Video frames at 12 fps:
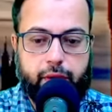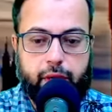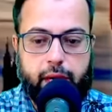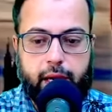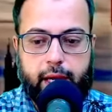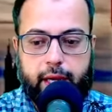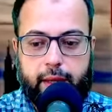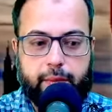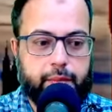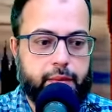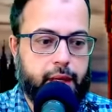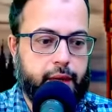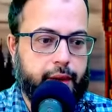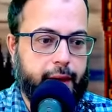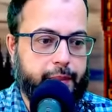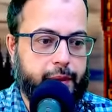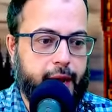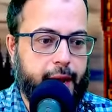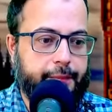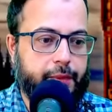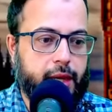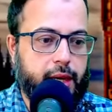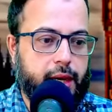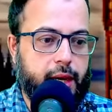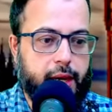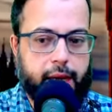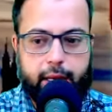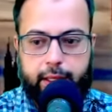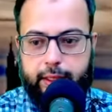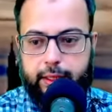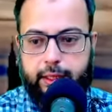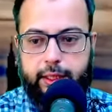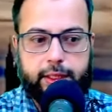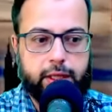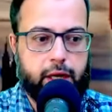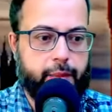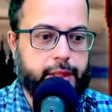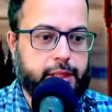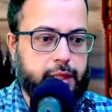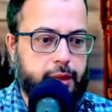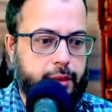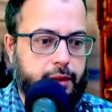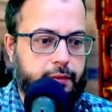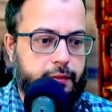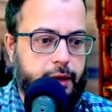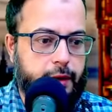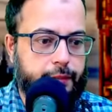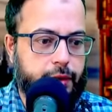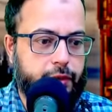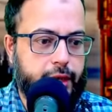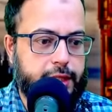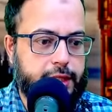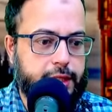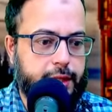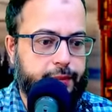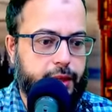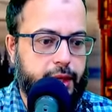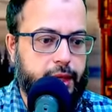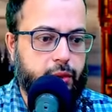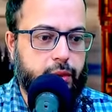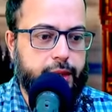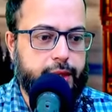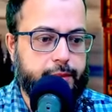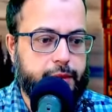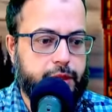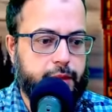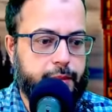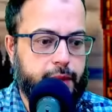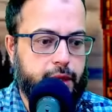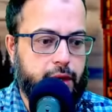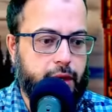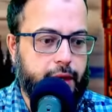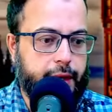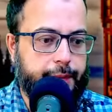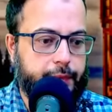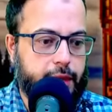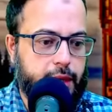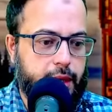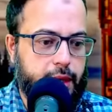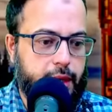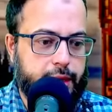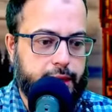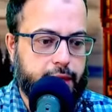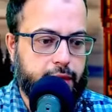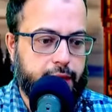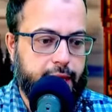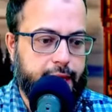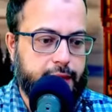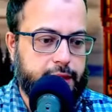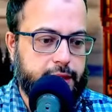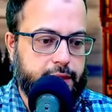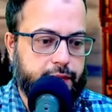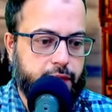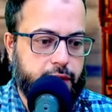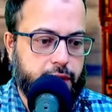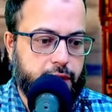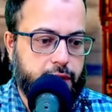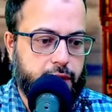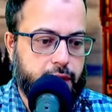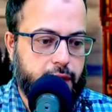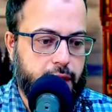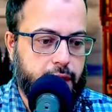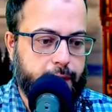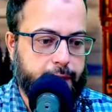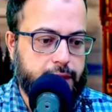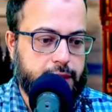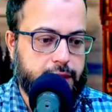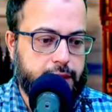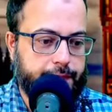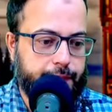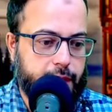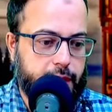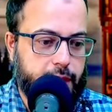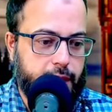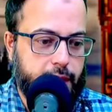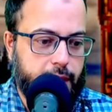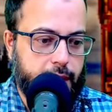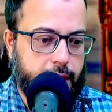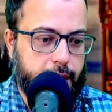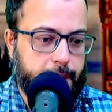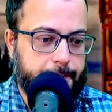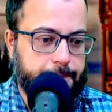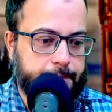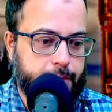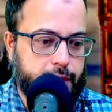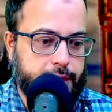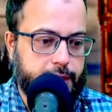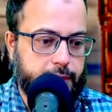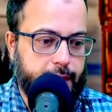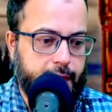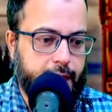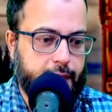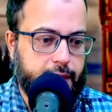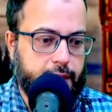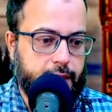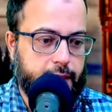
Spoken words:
I wrap it up. And these comments coming from Gracie E. Williamson, Rory. Thank you guys for your comments. D-Mac,